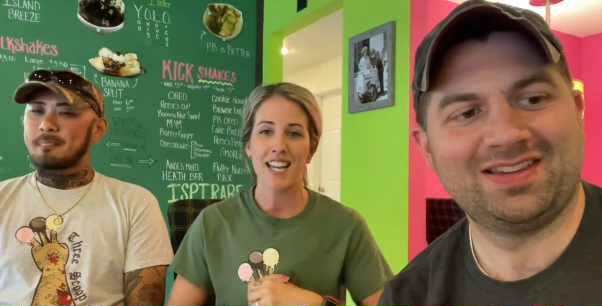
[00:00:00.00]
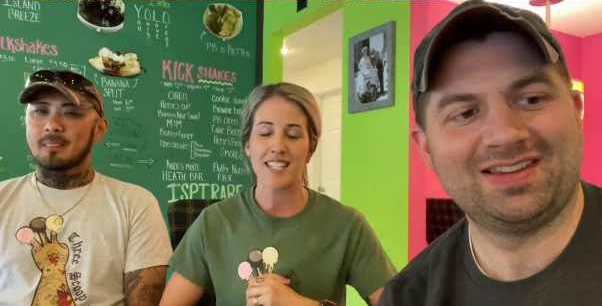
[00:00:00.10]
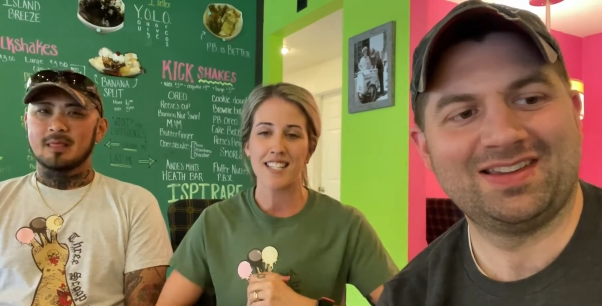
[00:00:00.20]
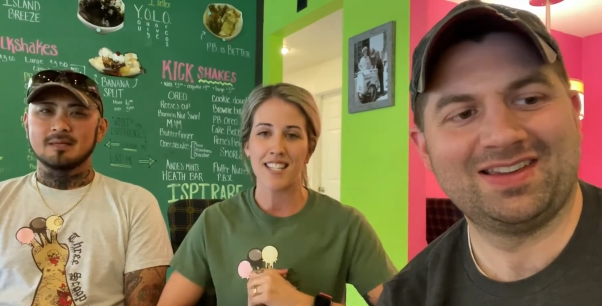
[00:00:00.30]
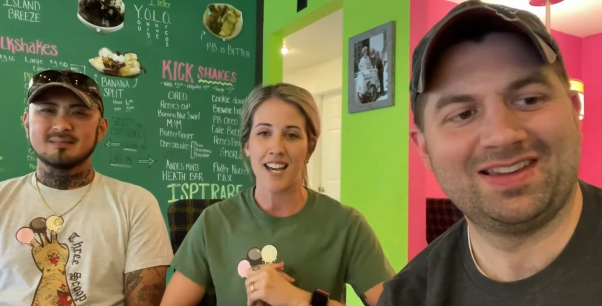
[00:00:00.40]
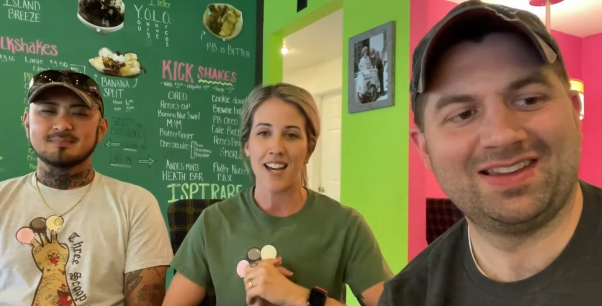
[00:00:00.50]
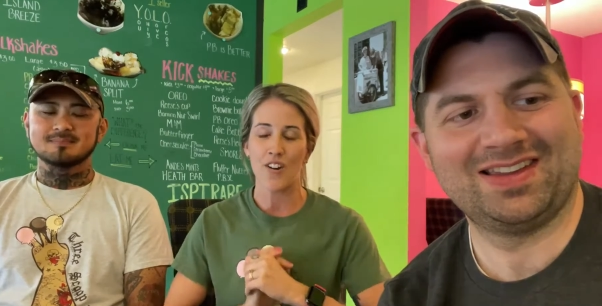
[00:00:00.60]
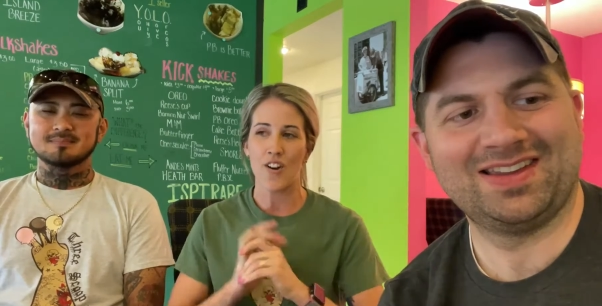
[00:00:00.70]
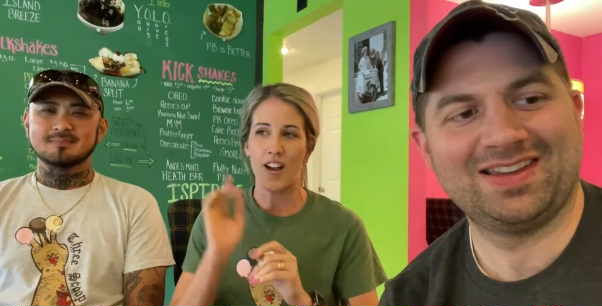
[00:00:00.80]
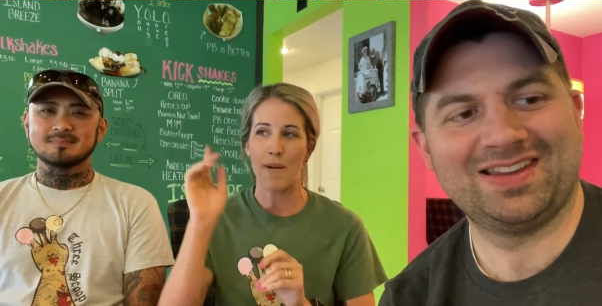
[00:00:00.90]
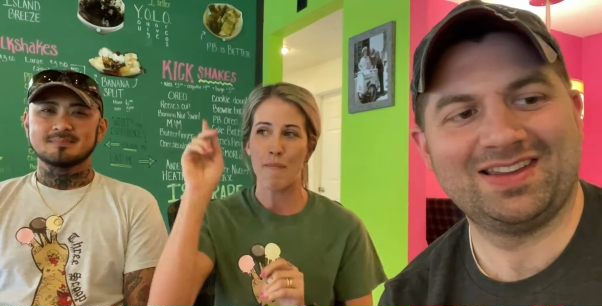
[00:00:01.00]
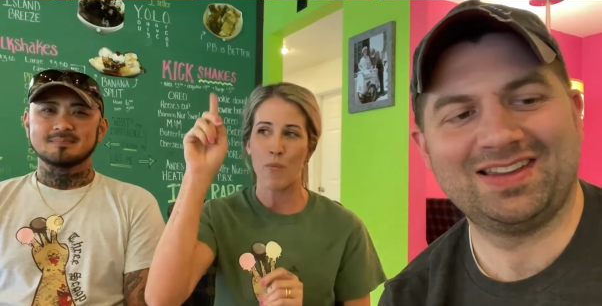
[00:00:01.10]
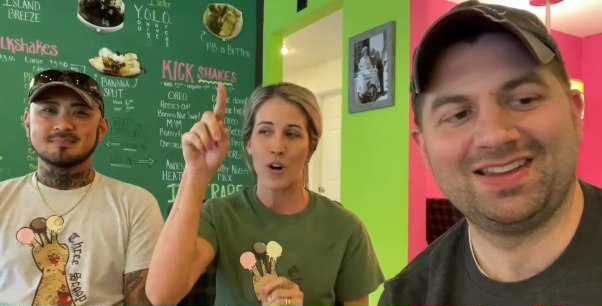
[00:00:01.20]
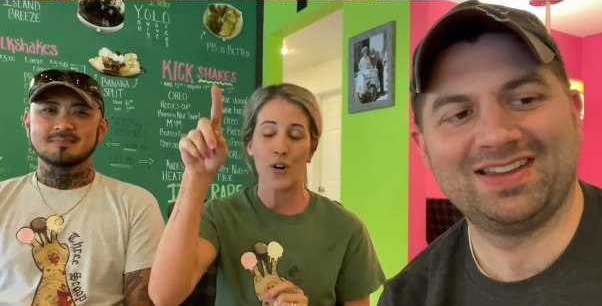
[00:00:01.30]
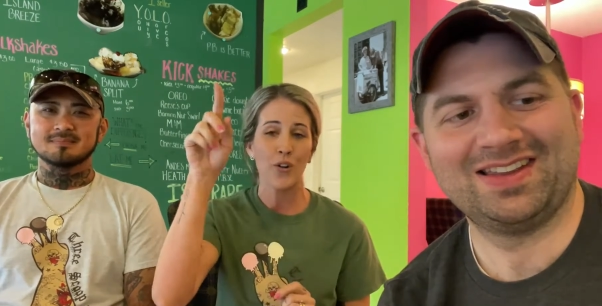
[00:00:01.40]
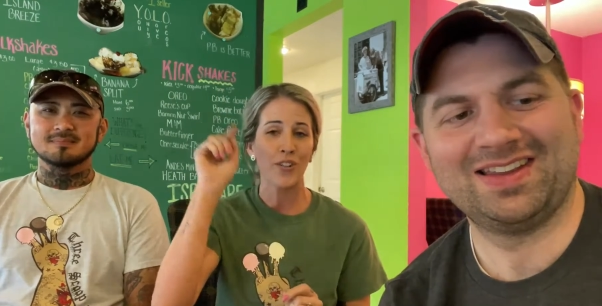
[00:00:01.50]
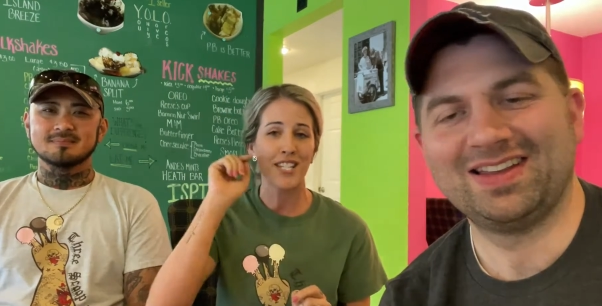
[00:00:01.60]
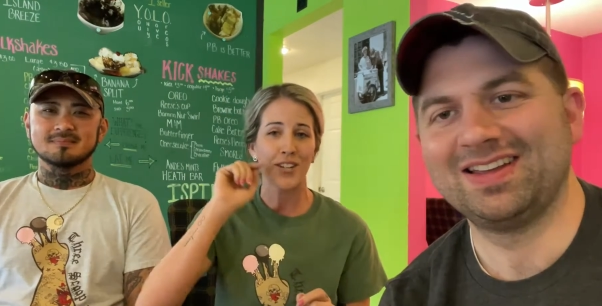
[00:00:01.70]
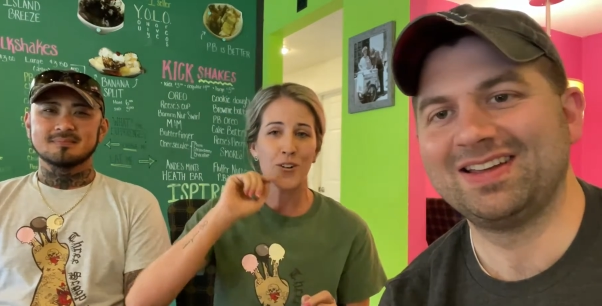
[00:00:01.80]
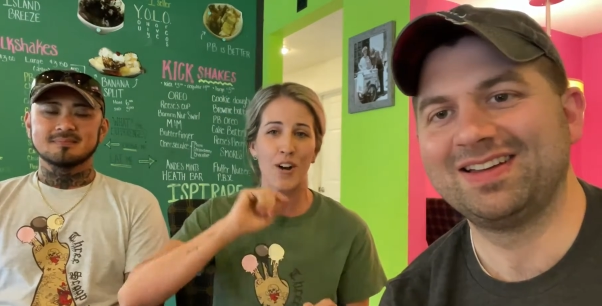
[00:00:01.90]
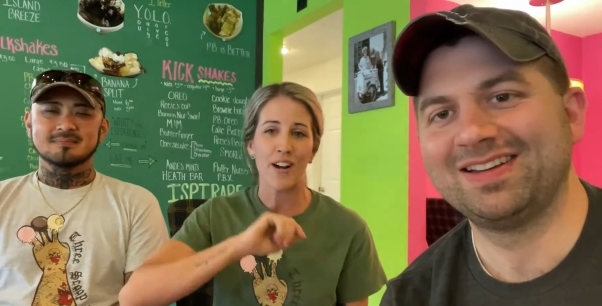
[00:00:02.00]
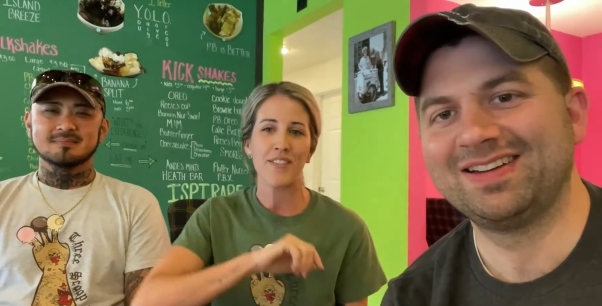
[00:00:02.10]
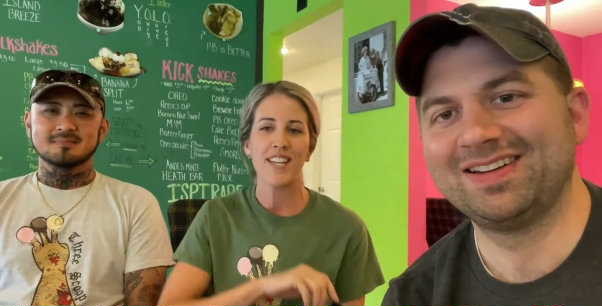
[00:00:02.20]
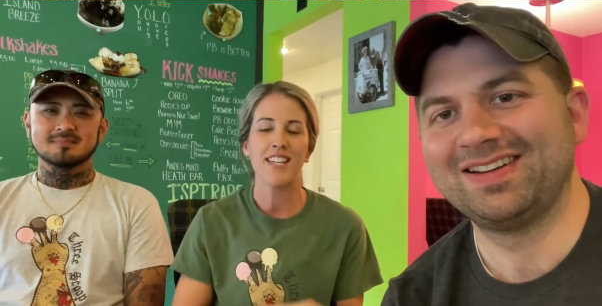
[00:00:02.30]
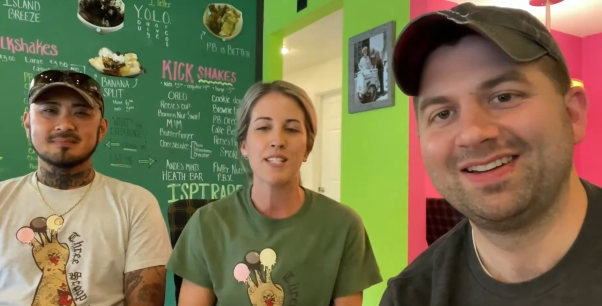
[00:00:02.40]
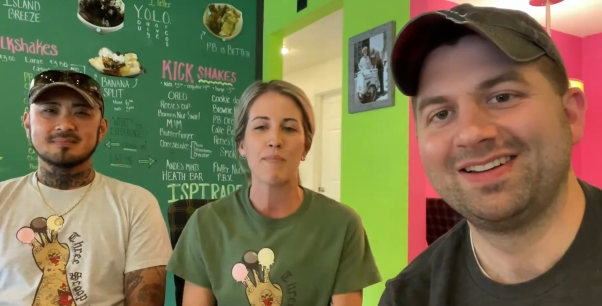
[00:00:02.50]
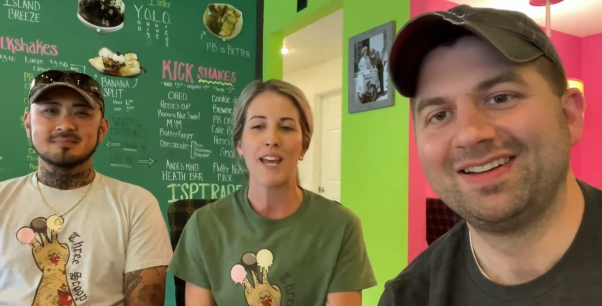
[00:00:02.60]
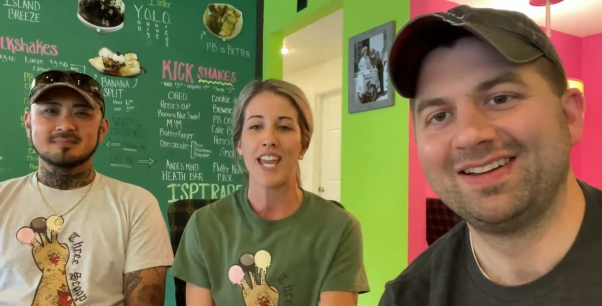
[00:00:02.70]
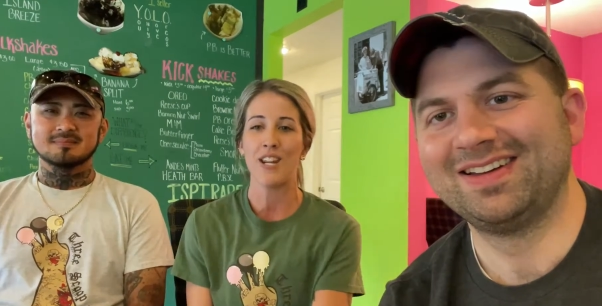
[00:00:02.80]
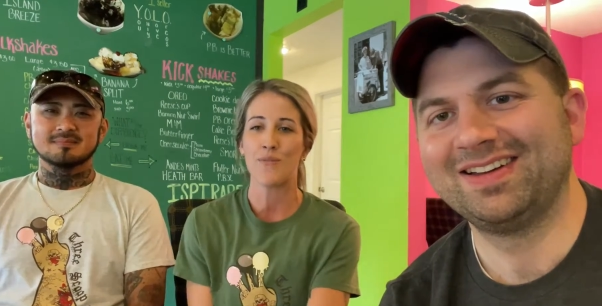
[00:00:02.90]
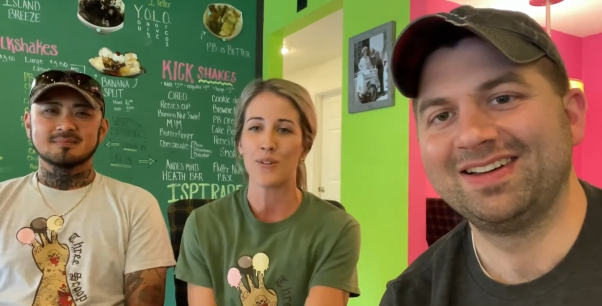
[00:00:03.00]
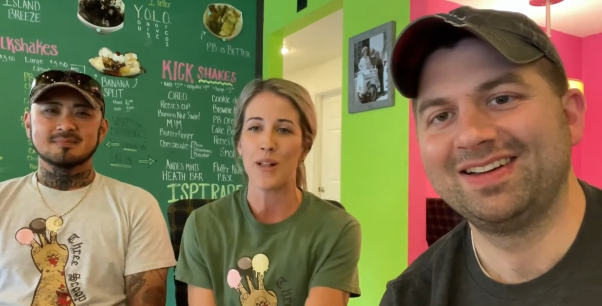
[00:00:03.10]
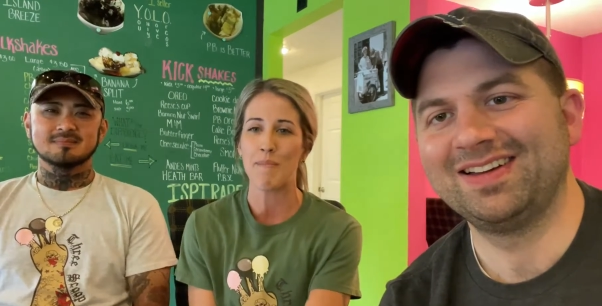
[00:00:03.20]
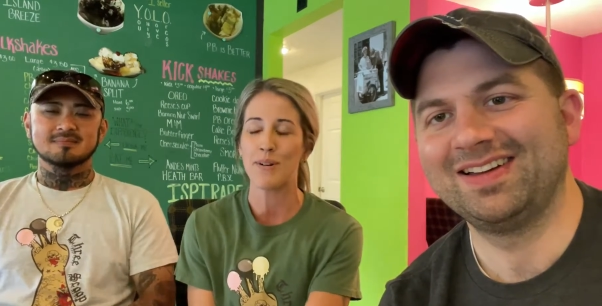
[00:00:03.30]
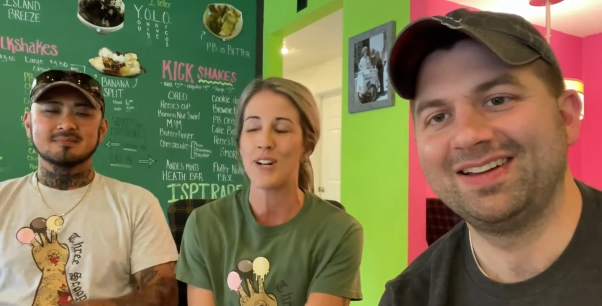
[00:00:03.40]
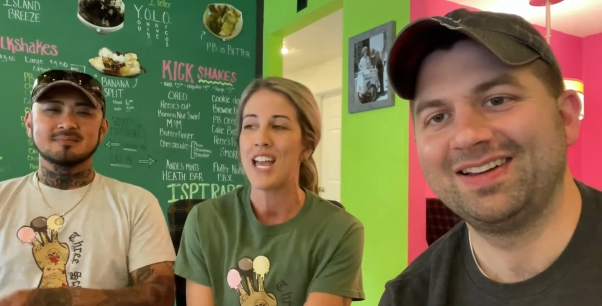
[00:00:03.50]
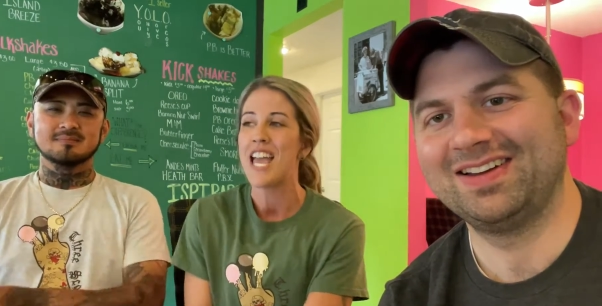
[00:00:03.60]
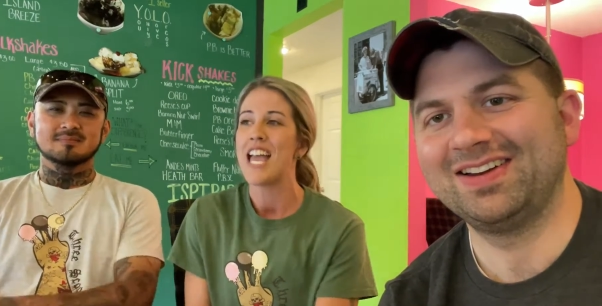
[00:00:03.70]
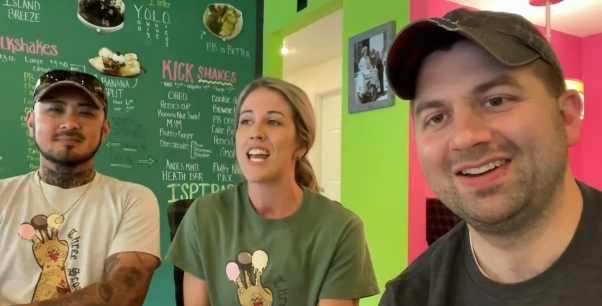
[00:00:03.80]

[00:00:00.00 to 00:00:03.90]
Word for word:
Speaker 1: I sat on where Curly Tail Coffee is by 84 Lumber,